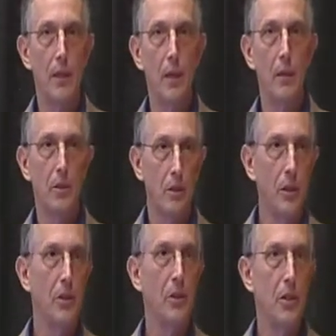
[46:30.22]
it's a
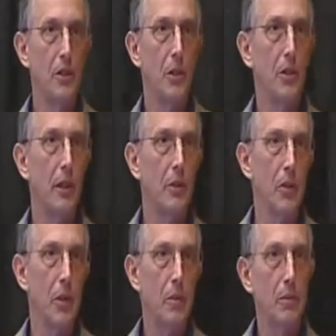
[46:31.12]
DC circuit,
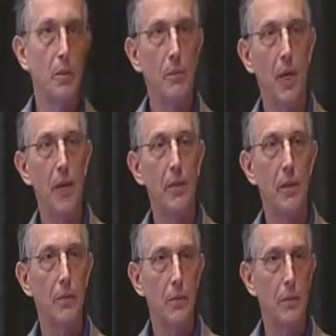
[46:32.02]
so
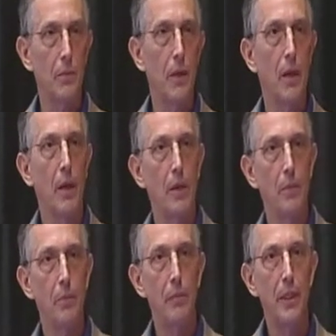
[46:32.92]
having it
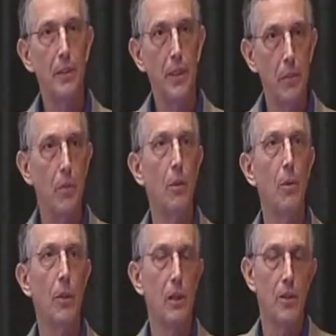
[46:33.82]
be
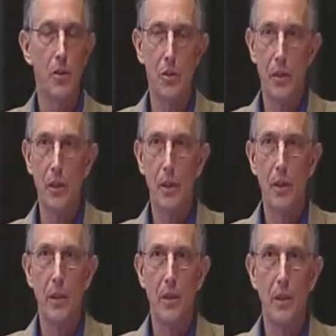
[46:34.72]
dimmable
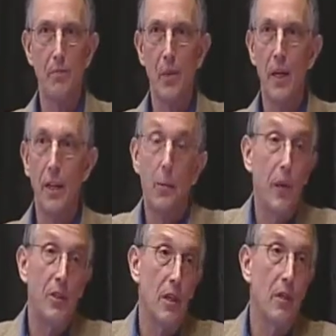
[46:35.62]
they're
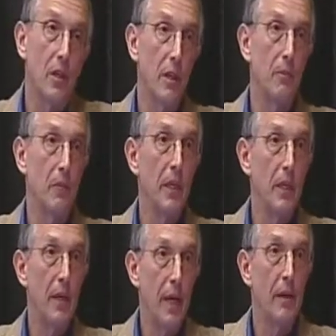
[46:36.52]
basically
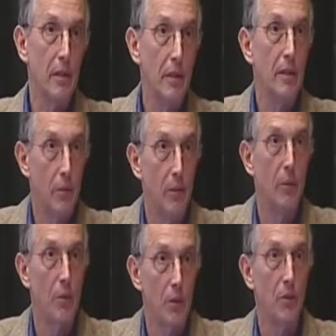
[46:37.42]
inherently
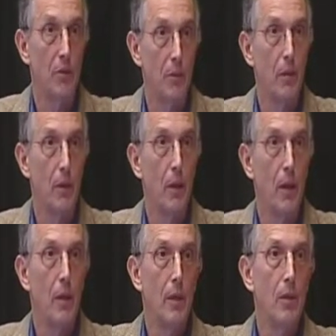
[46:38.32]
dimmable, most of them.
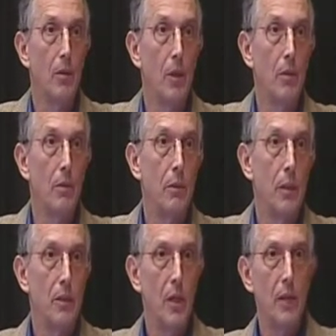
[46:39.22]
So
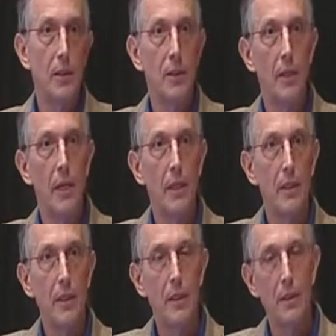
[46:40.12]
it's not that the
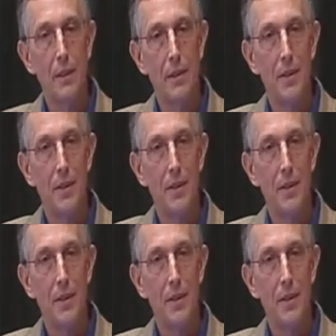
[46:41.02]
LED,